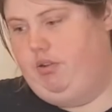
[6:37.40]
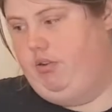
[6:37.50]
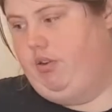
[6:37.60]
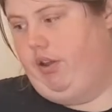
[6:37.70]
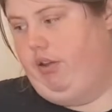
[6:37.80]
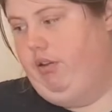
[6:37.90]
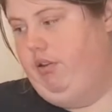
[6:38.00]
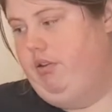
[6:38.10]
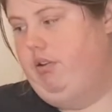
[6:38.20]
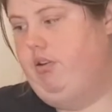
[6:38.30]
So
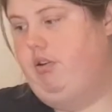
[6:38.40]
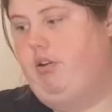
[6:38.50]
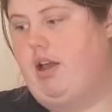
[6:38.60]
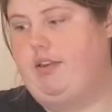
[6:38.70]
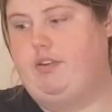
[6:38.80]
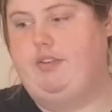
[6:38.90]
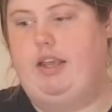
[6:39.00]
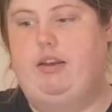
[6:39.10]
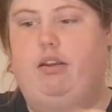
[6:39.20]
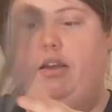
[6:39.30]
as I
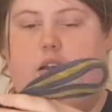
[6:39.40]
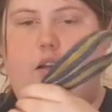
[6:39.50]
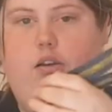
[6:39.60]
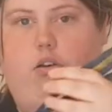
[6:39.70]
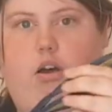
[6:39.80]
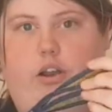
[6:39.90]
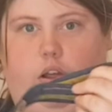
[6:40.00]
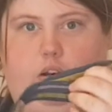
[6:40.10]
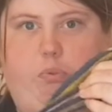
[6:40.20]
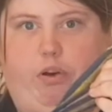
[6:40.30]
said, I
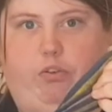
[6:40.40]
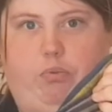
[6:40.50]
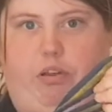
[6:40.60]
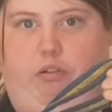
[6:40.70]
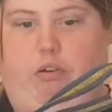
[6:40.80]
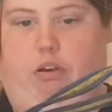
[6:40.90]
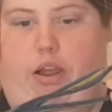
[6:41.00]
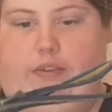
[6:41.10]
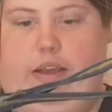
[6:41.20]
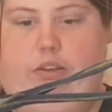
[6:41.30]
like ones with
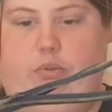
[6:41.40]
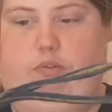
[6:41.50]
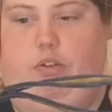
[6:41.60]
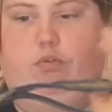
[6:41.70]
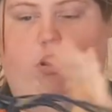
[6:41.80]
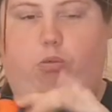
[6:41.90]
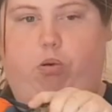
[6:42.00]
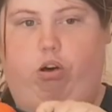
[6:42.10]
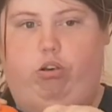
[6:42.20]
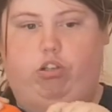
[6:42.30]
like this with the rope
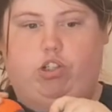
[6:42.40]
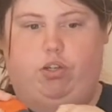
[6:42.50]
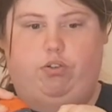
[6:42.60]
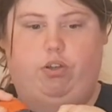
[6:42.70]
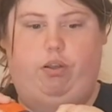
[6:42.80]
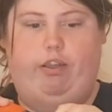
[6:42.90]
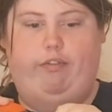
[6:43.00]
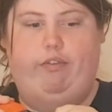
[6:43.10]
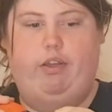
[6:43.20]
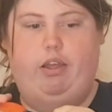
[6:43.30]
on, just so if
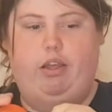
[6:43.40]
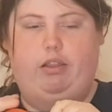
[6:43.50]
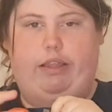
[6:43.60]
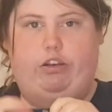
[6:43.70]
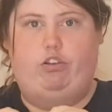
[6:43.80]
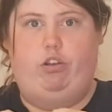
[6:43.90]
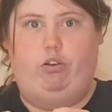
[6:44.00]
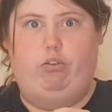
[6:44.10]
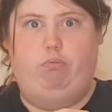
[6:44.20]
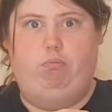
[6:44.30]
they do
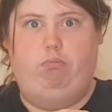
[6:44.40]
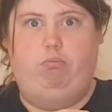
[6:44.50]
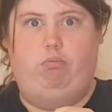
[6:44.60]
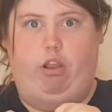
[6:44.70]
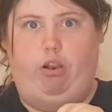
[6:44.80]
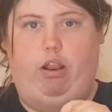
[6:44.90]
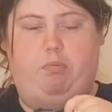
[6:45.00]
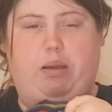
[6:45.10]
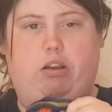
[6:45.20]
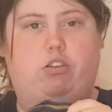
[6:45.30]
they're
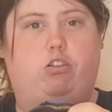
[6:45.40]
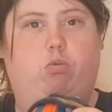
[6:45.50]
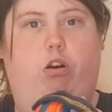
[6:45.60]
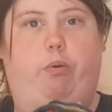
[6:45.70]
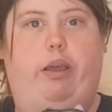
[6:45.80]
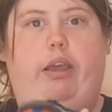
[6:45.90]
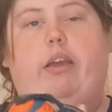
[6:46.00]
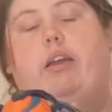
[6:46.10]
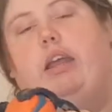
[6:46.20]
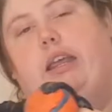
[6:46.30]
about to swallow it,
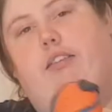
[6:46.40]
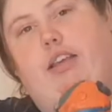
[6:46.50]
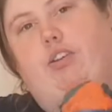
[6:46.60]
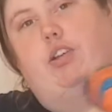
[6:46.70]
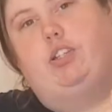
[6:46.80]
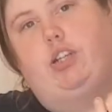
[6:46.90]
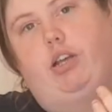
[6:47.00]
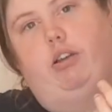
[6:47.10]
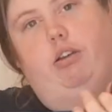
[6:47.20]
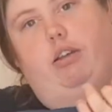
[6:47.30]
it's easier to
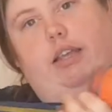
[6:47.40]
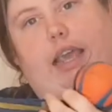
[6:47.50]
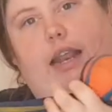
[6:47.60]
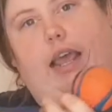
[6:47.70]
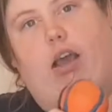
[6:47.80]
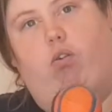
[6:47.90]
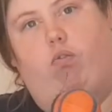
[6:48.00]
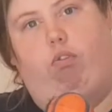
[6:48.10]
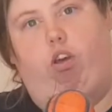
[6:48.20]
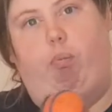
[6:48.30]
get it out
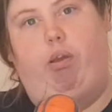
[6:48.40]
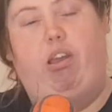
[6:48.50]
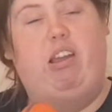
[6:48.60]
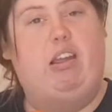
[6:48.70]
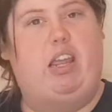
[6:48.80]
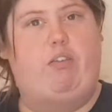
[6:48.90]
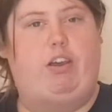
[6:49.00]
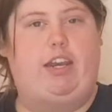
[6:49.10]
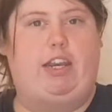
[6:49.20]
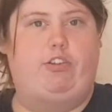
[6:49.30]
of them if you
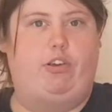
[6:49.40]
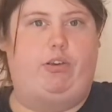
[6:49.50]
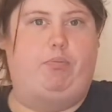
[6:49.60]
need to.